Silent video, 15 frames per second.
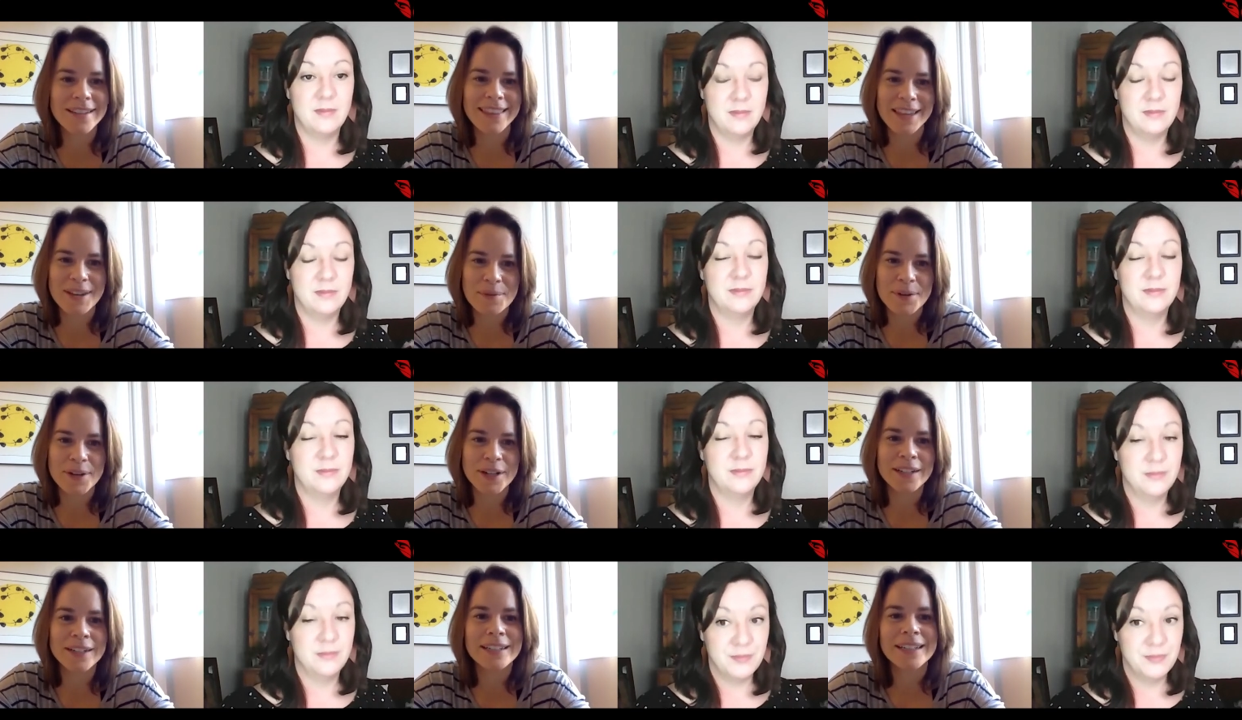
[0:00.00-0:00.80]
Speaker 1: they
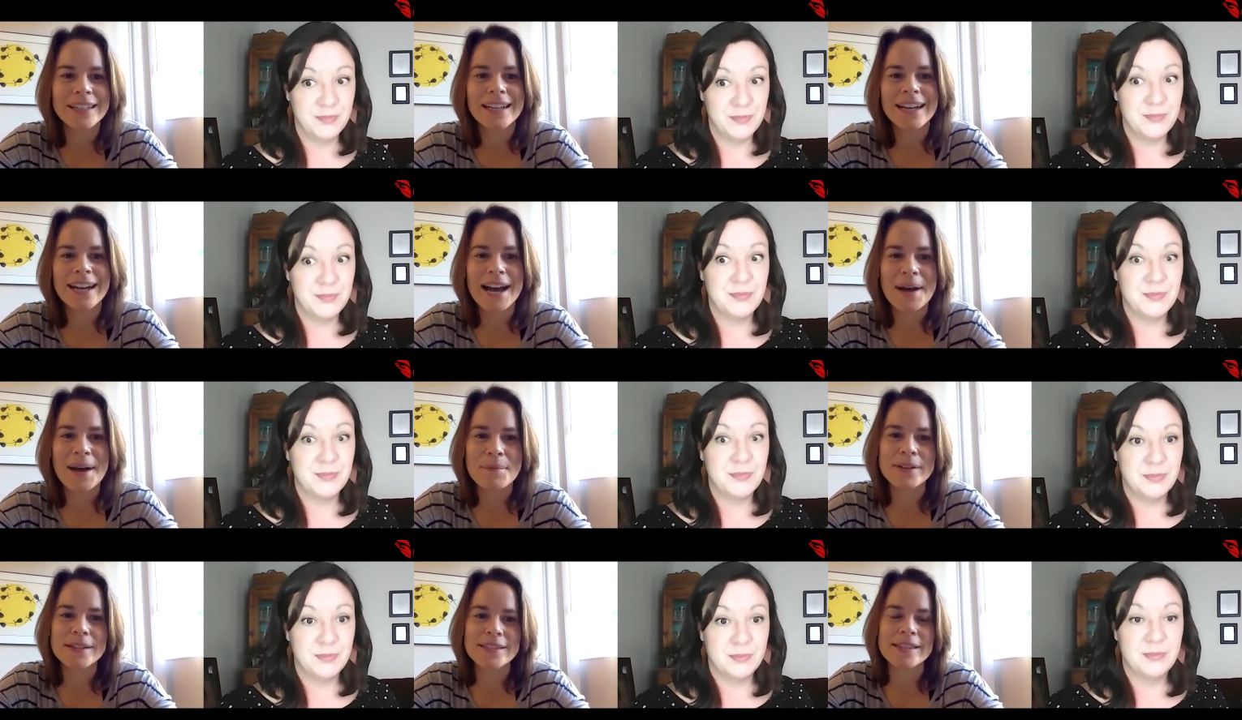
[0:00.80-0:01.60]
were,
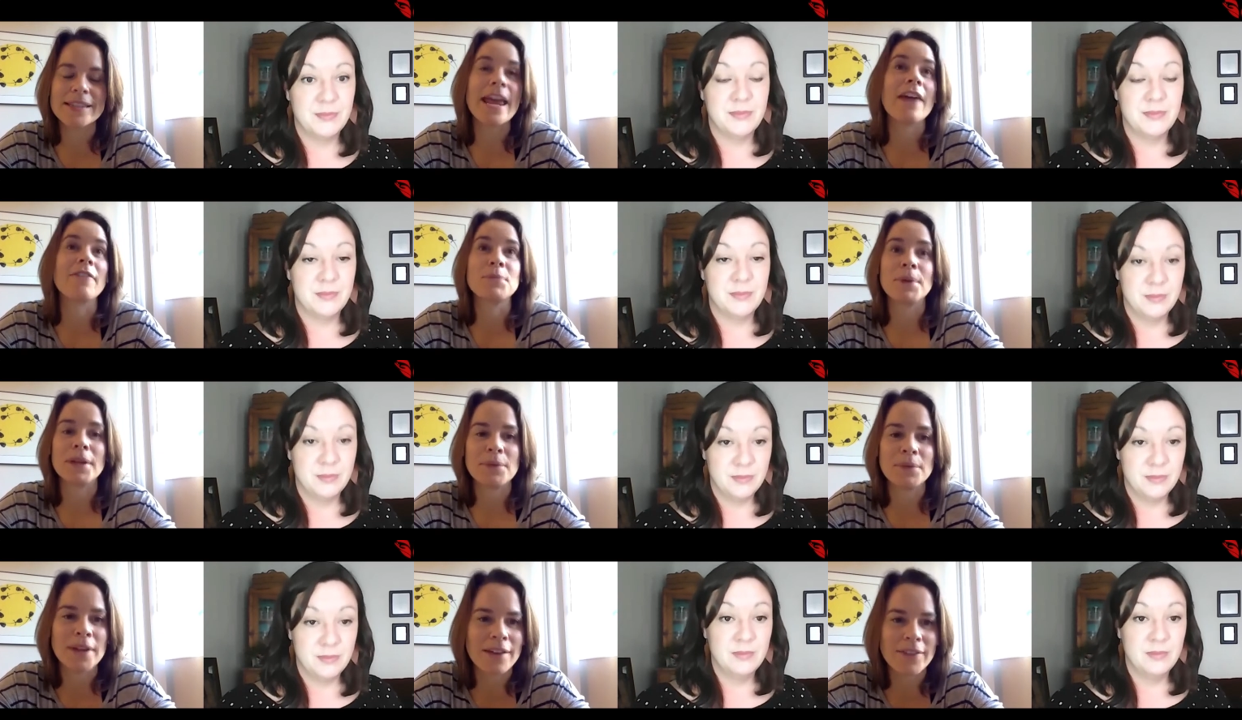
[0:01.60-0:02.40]
because um, then
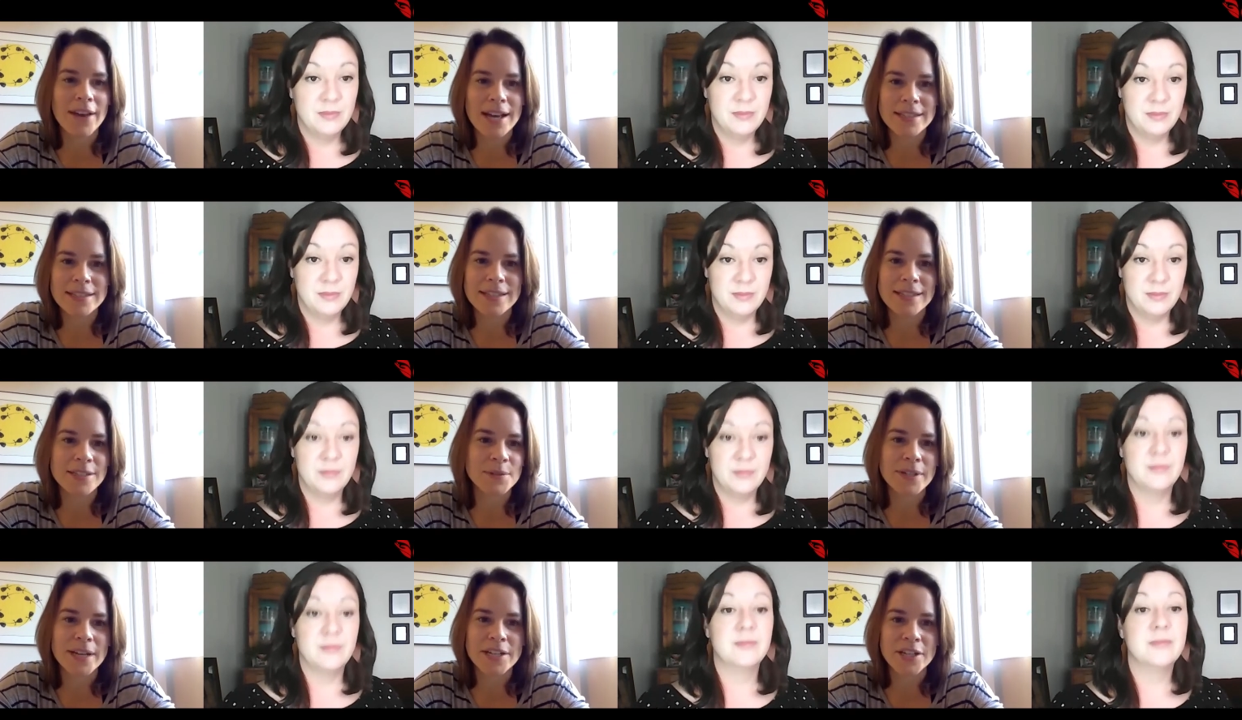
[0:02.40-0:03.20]
everybody would have access
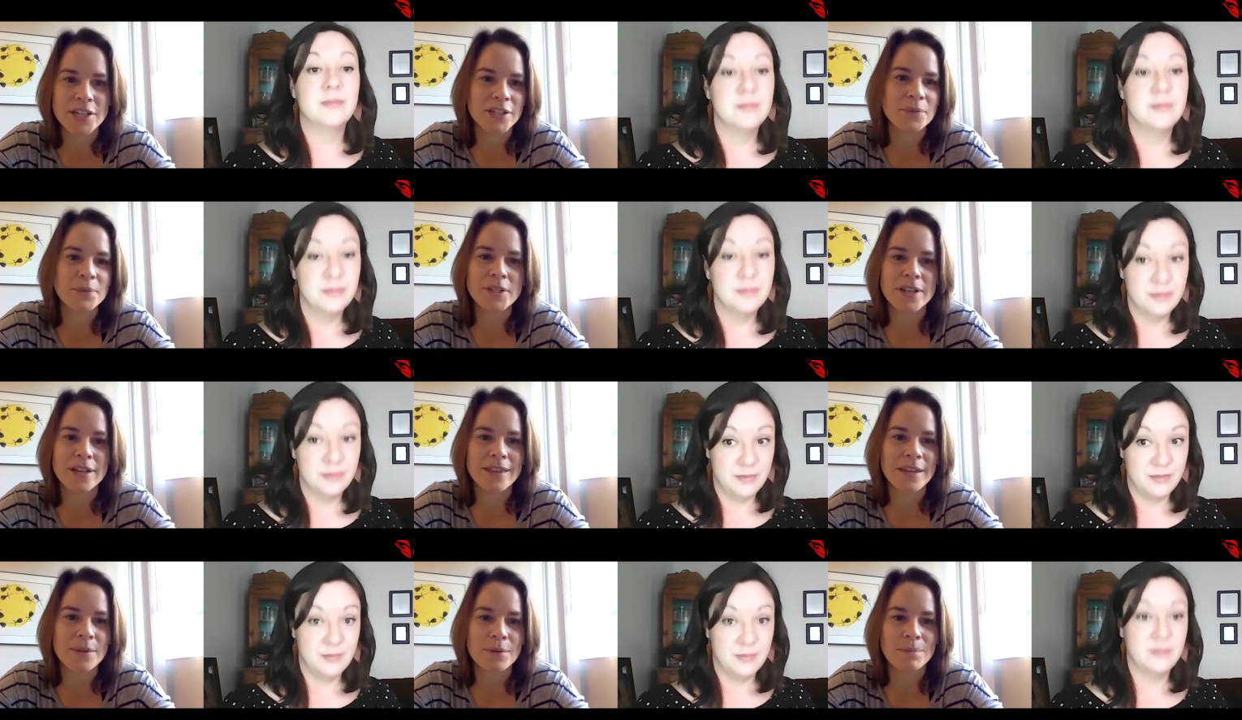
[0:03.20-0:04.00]
to a dietitian, which
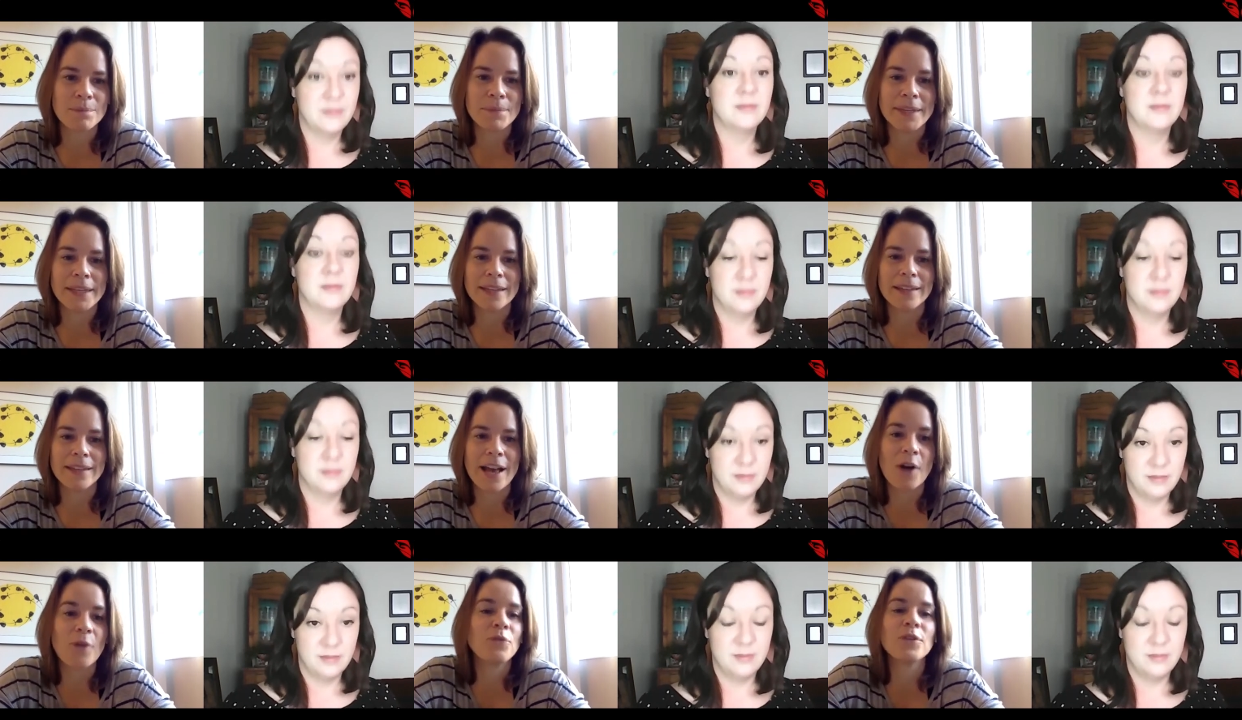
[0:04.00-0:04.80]
I think would be
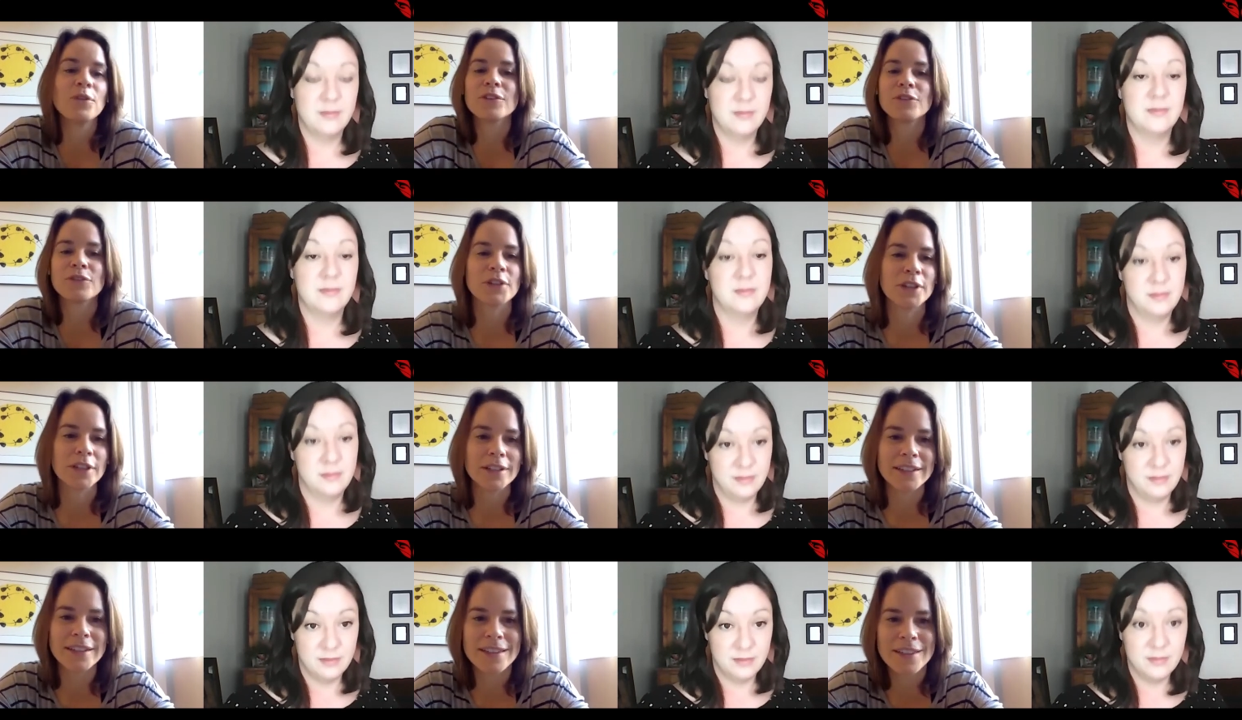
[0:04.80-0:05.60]
helpful for